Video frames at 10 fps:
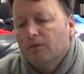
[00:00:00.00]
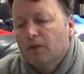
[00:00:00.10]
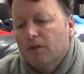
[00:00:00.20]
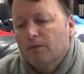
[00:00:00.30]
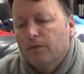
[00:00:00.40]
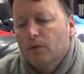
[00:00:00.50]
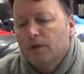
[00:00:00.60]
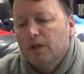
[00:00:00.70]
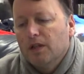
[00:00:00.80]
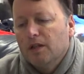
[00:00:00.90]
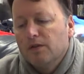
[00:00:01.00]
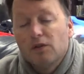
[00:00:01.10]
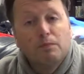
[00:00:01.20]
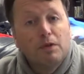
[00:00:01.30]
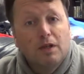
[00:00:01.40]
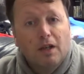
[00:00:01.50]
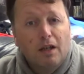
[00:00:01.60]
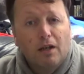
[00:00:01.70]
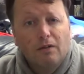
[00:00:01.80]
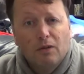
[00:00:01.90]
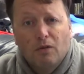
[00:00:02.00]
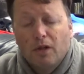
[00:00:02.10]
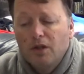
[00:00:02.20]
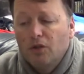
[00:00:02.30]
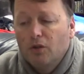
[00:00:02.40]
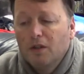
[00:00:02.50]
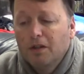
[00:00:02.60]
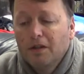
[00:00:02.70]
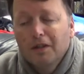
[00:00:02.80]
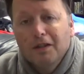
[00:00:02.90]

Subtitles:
I've got it for the Super Nintendo and quite enjoy it.